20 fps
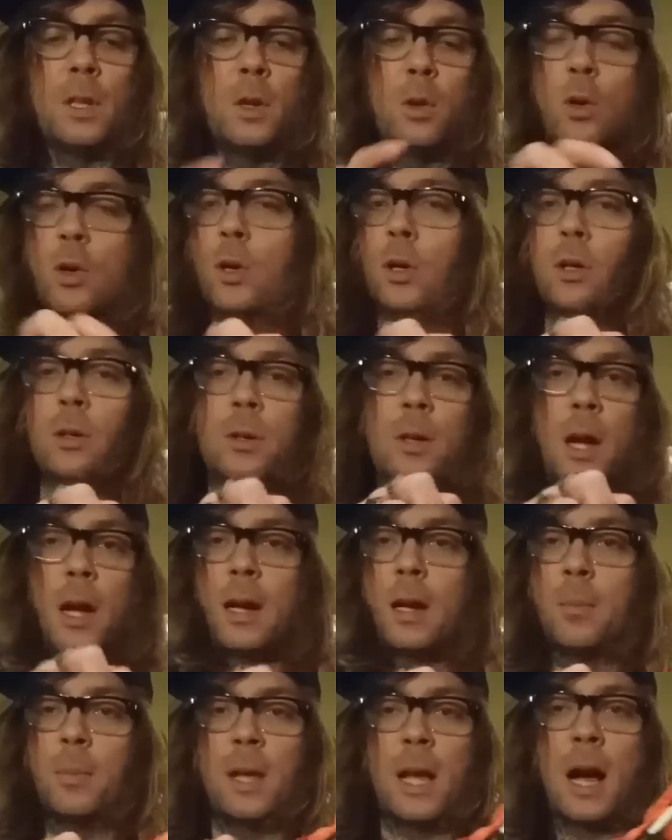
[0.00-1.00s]
You couldn't
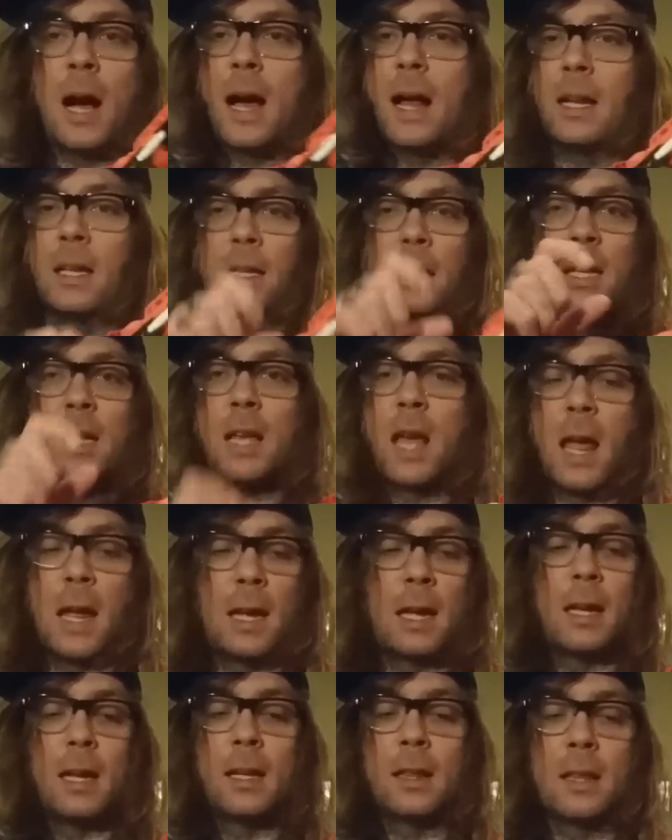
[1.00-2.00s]
kind of be idly
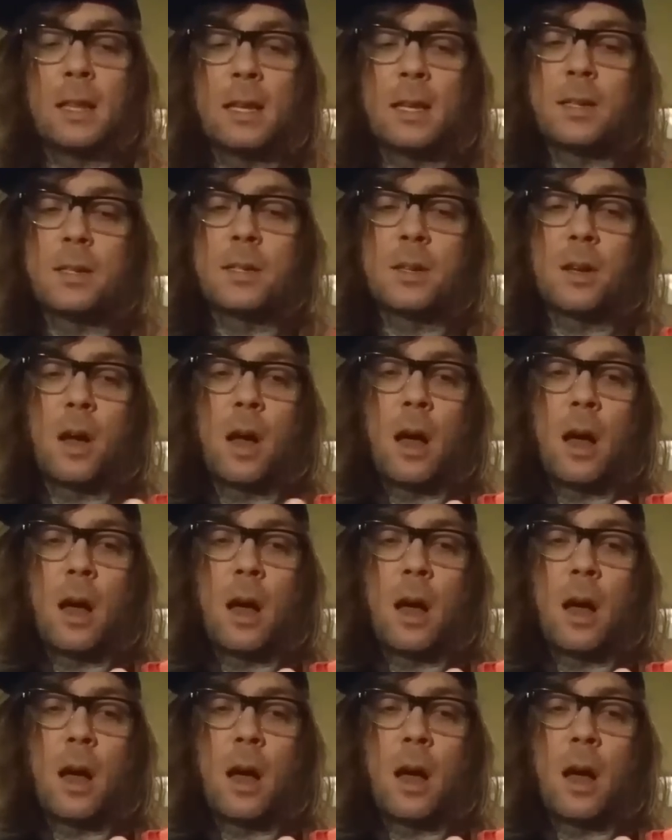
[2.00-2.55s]
yanking at this,